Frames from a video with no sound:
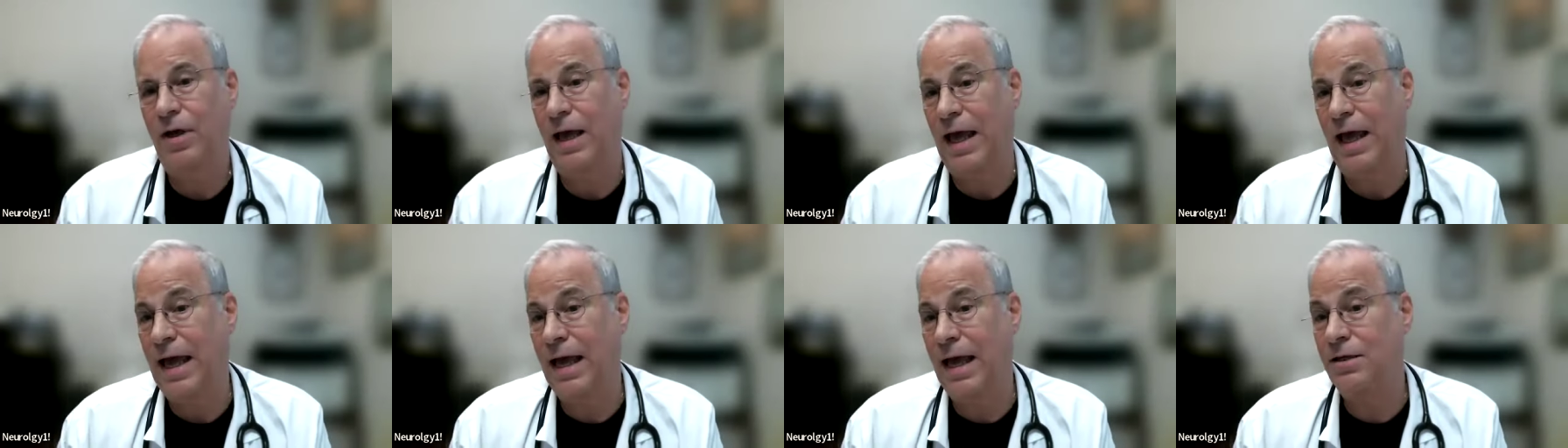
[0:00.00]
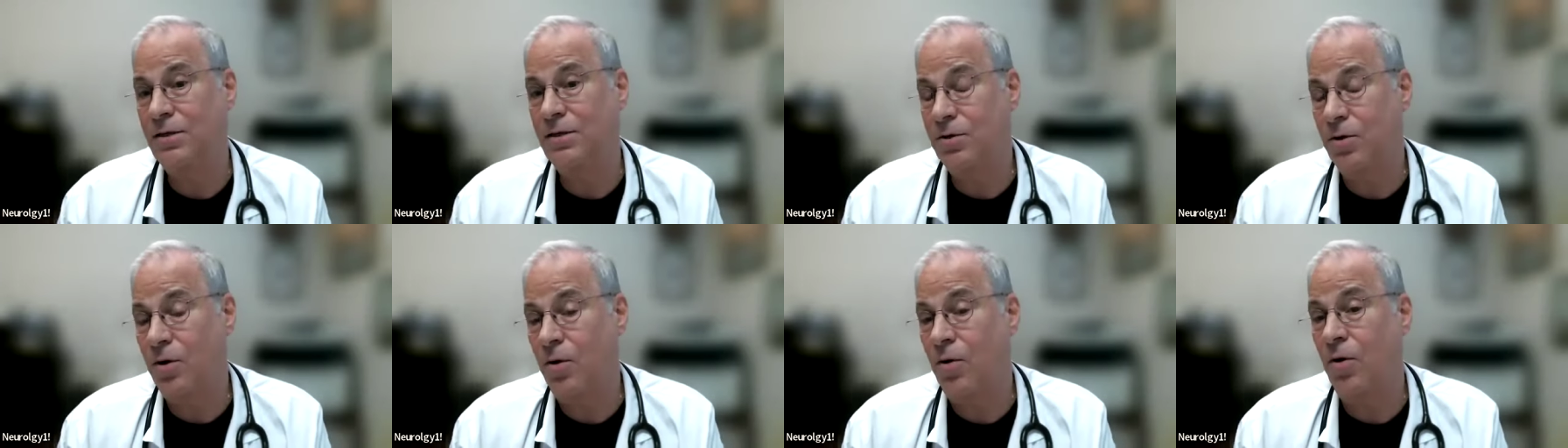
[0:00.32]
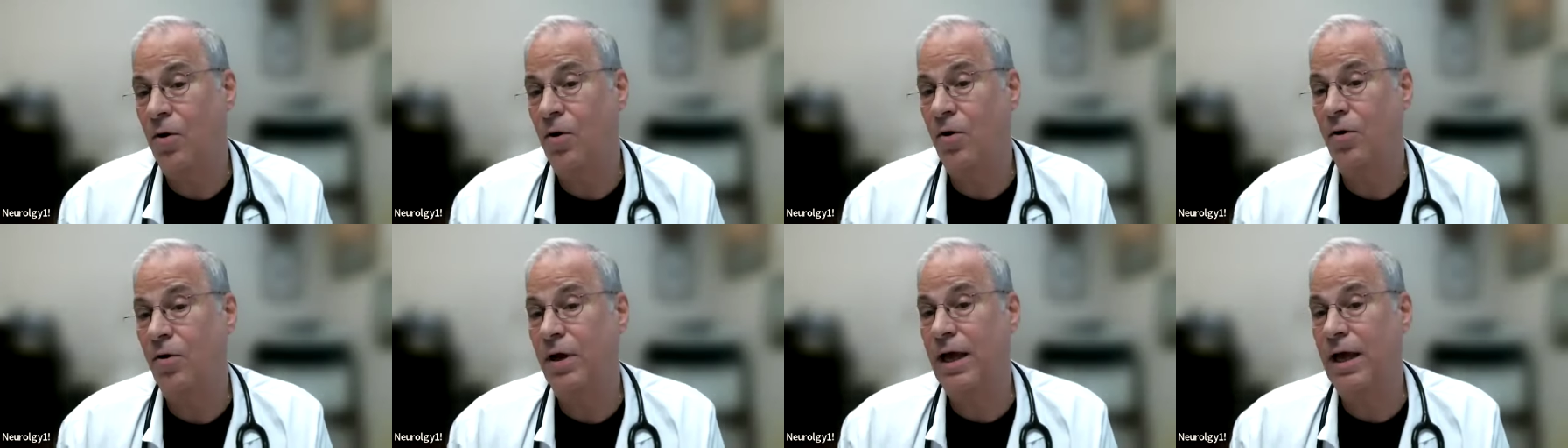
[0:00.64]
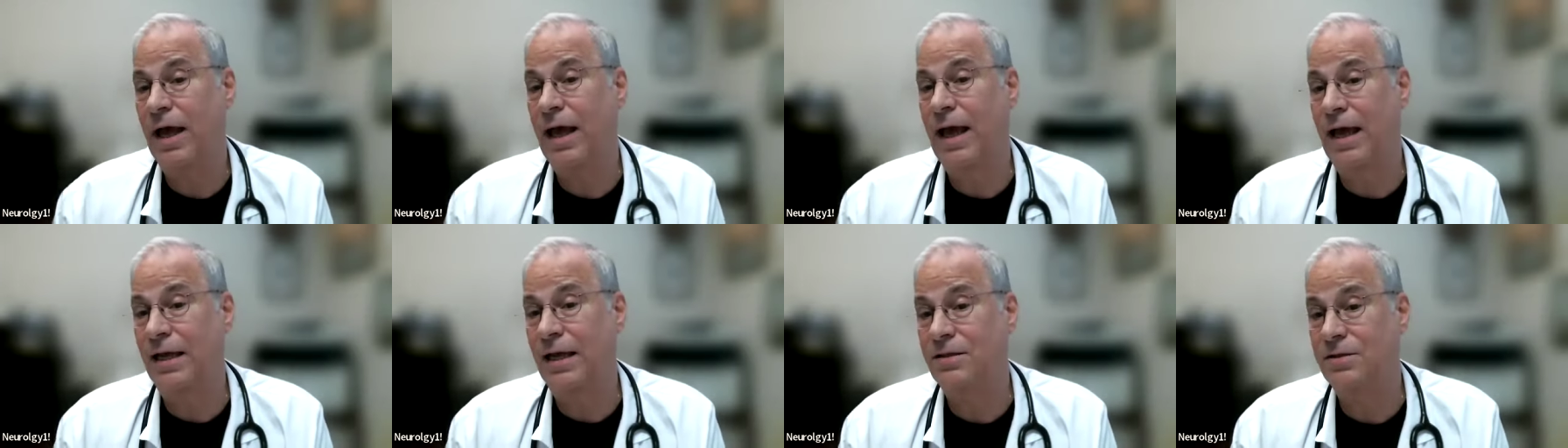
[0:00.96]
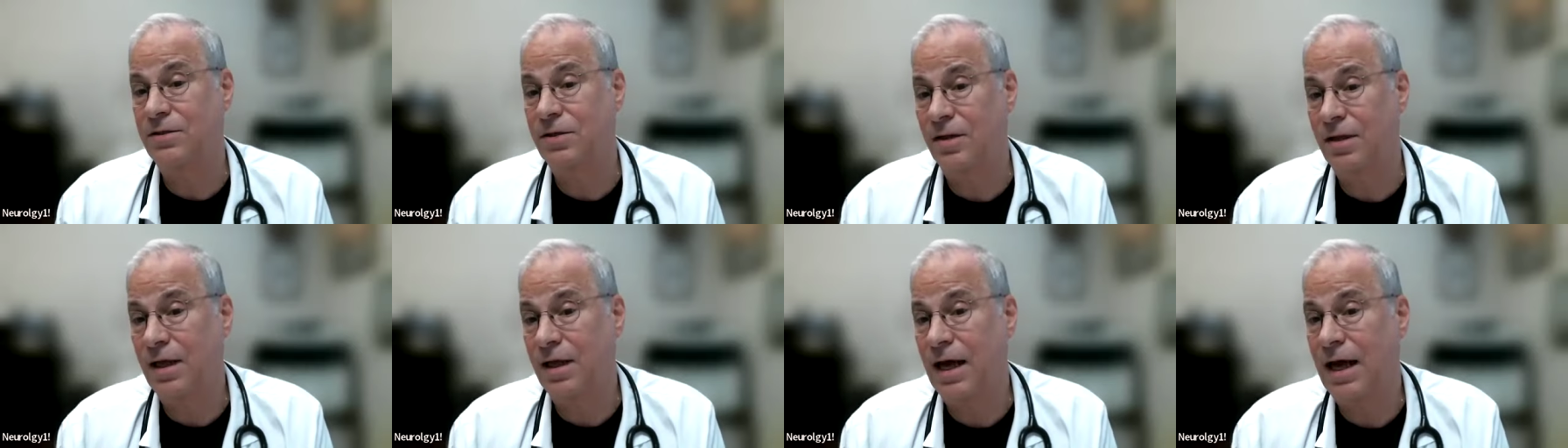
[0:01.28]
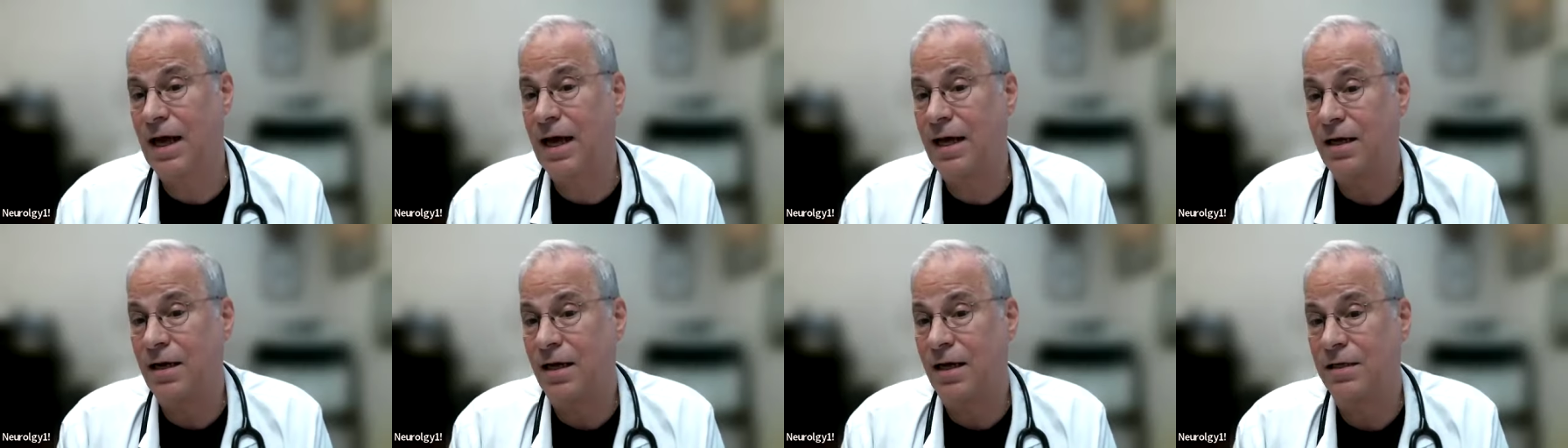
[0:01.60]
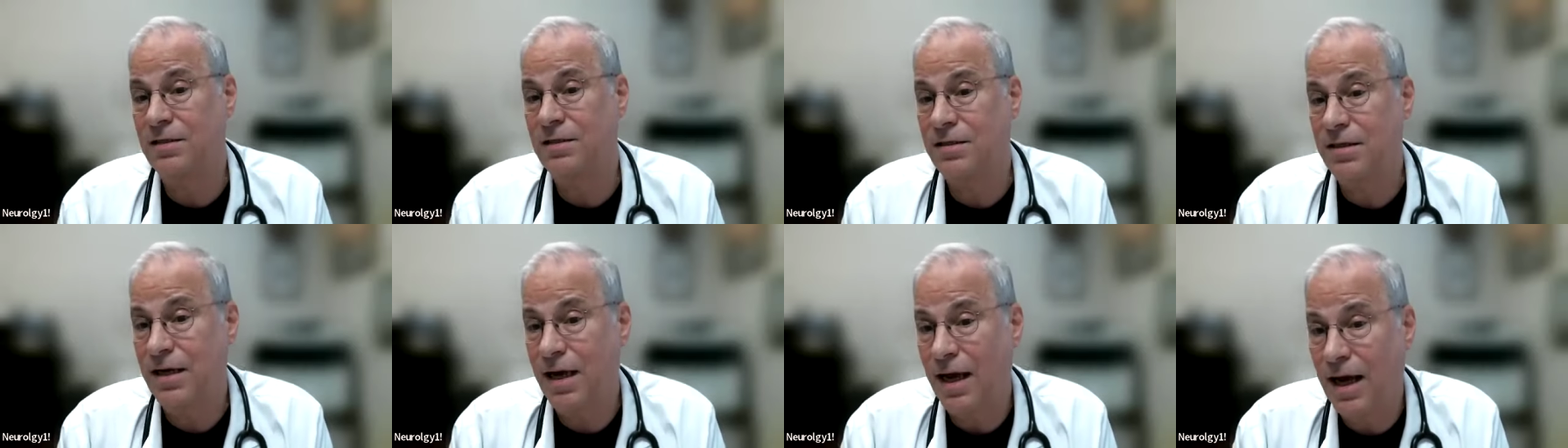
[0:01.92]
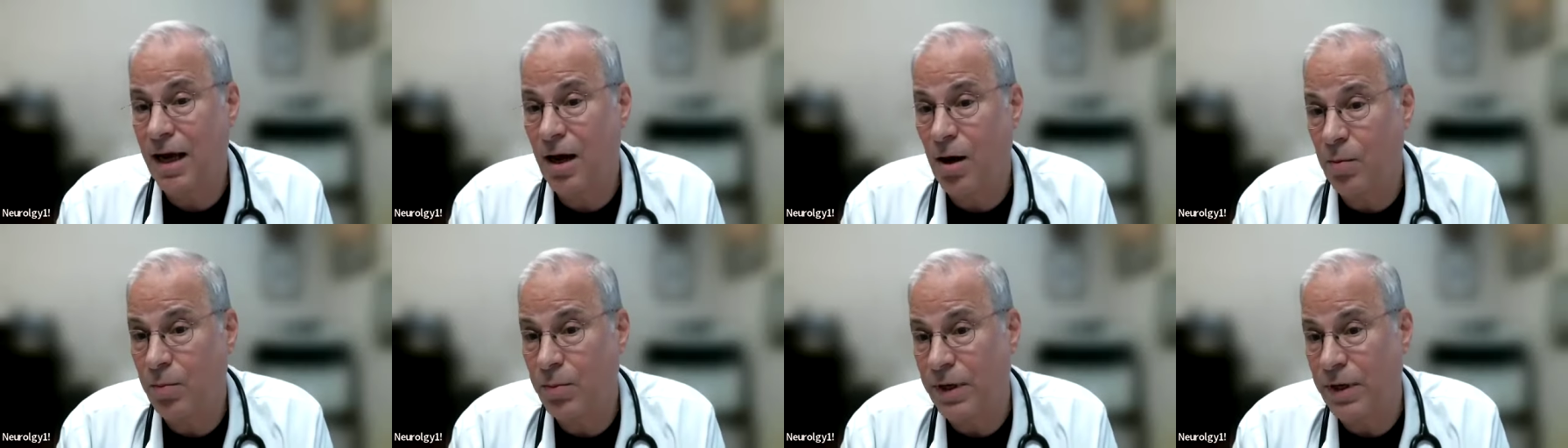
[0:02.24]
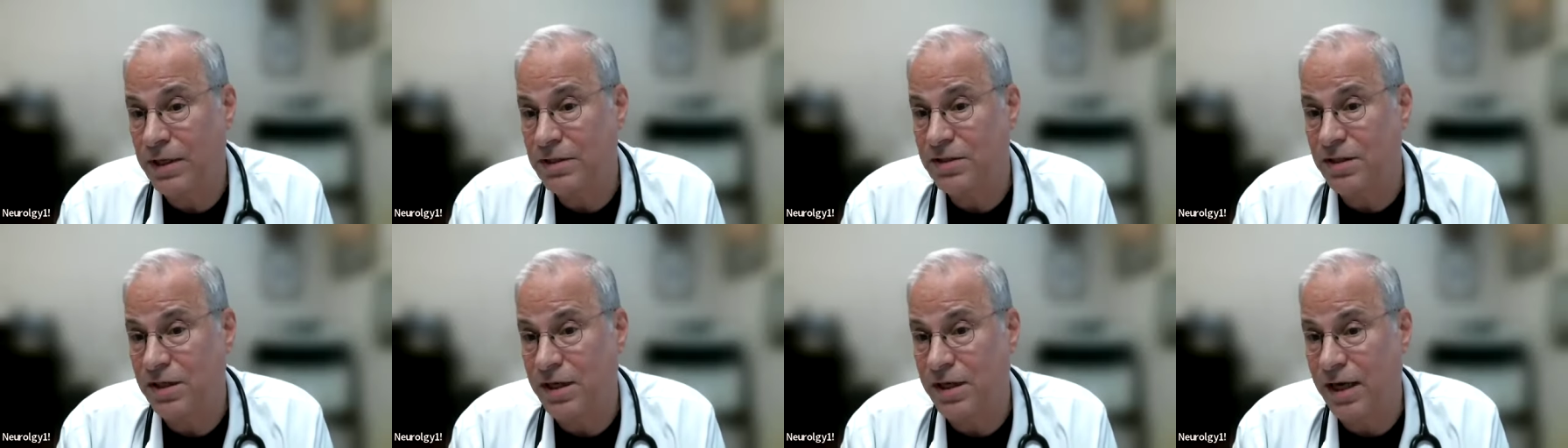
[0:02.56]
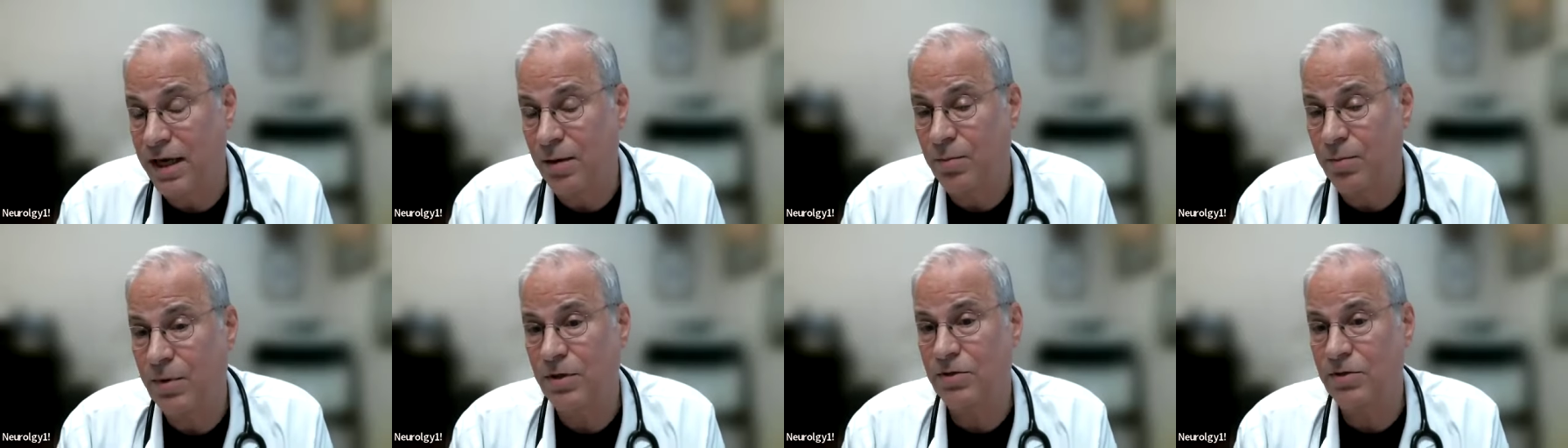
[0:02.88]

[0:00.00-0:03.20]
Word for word: and or add to that a tau P E T scan.